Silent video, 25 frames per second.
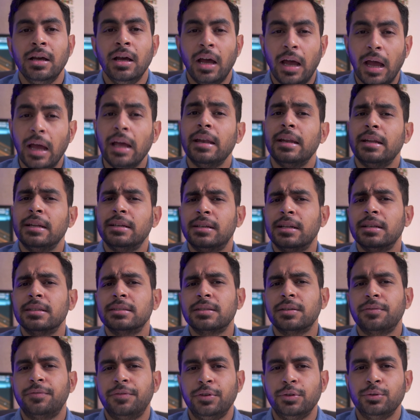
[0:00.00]
And it is
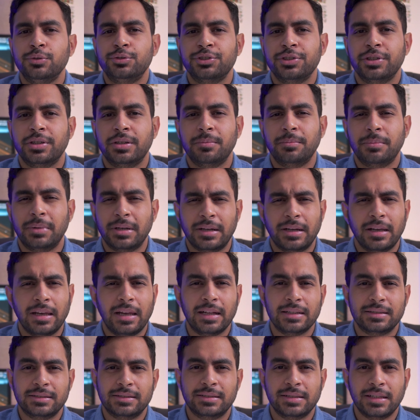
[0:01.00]
a future, but
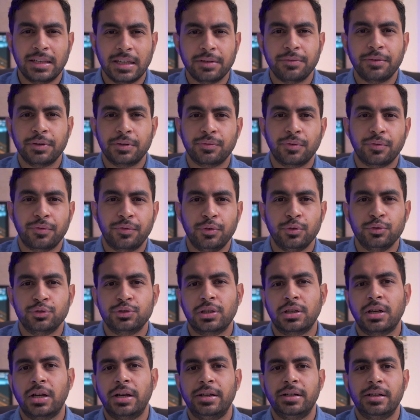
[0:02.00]
let's leave it for
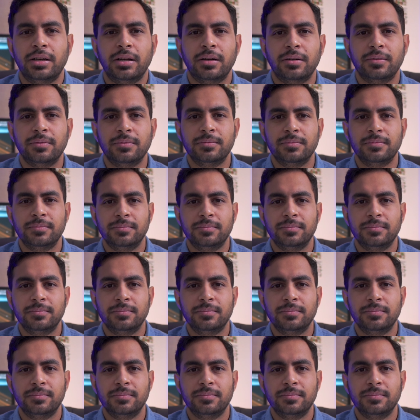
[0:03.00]
future right now.